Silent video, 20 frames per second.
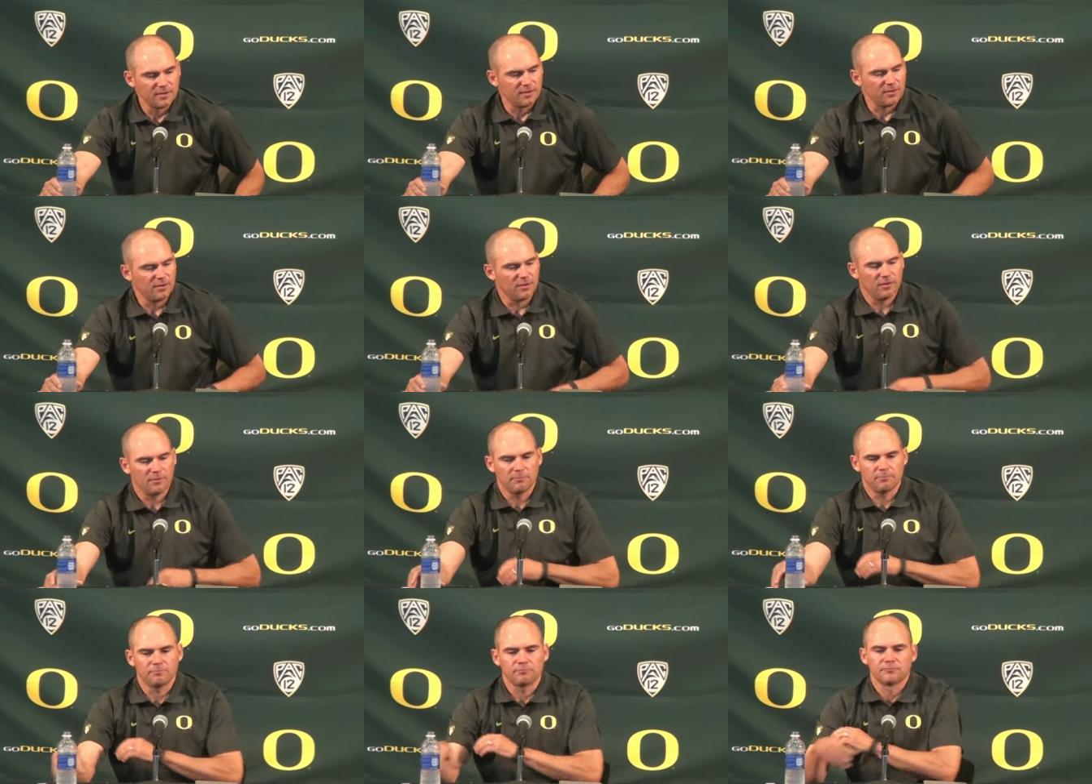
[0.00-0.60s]

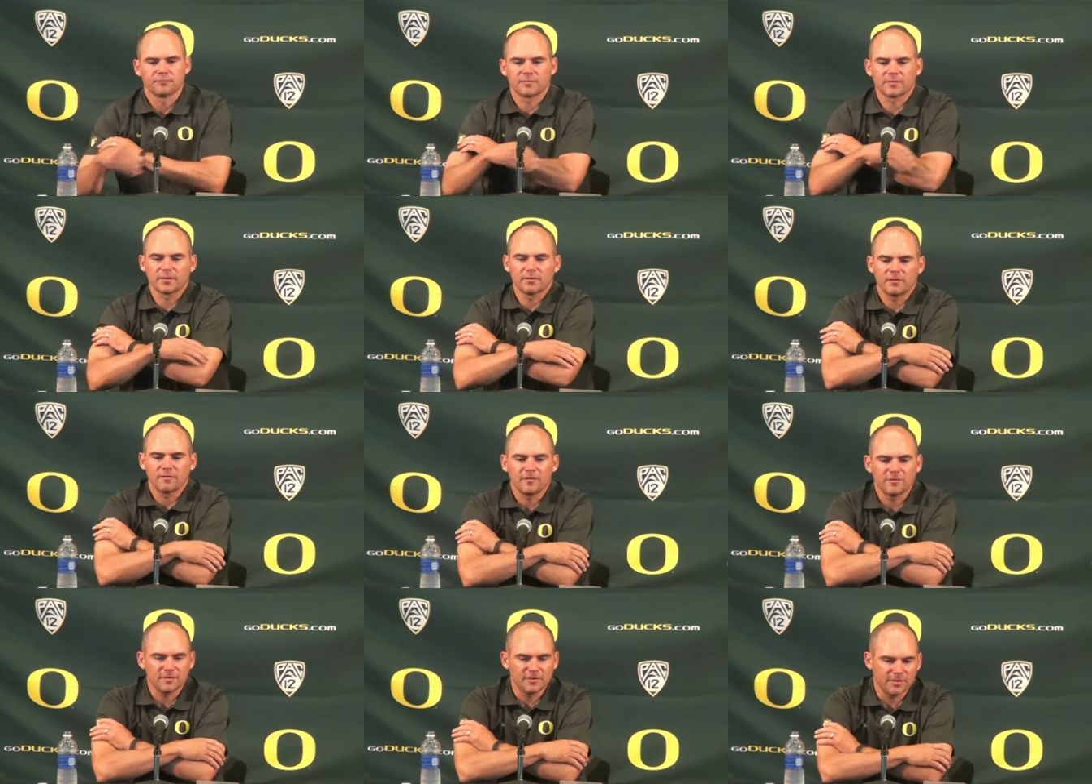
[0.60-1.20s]
Um,
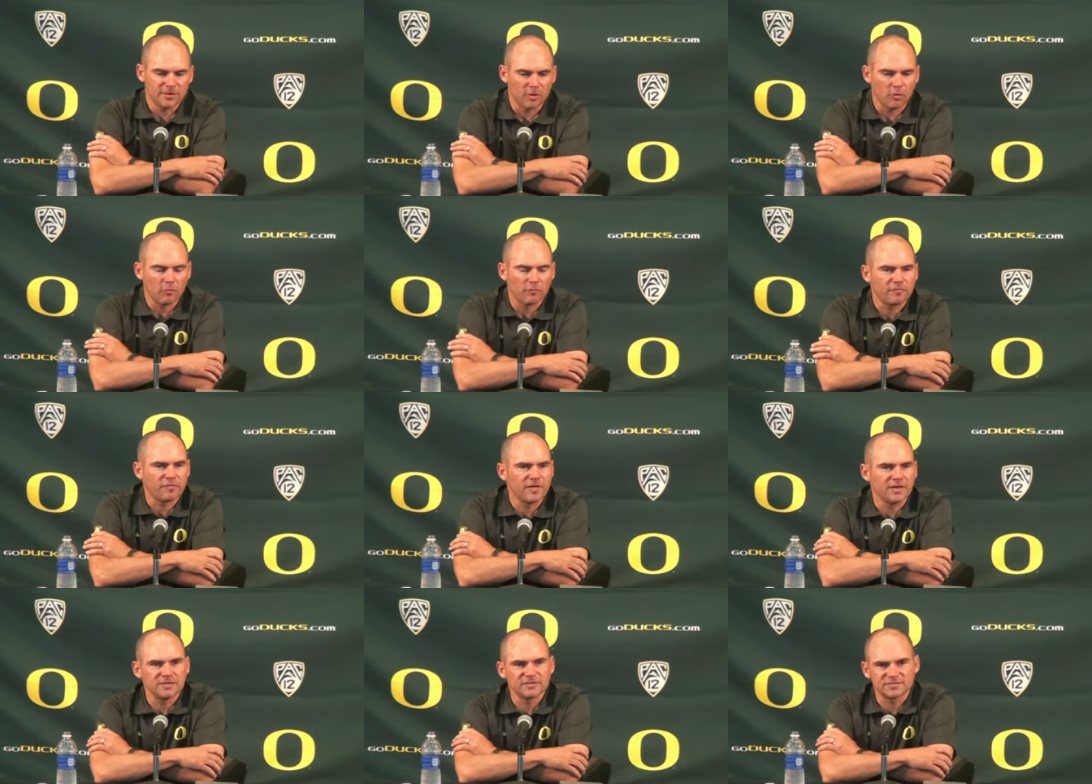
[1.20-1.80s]
you know,
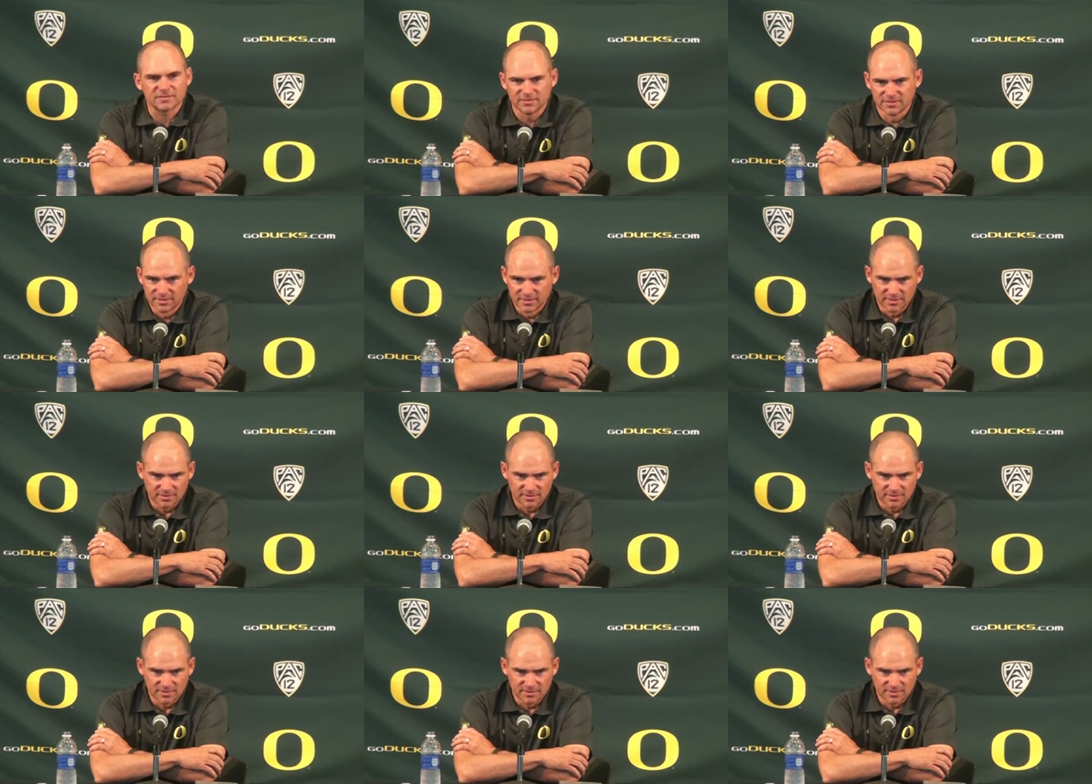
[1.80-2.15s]
things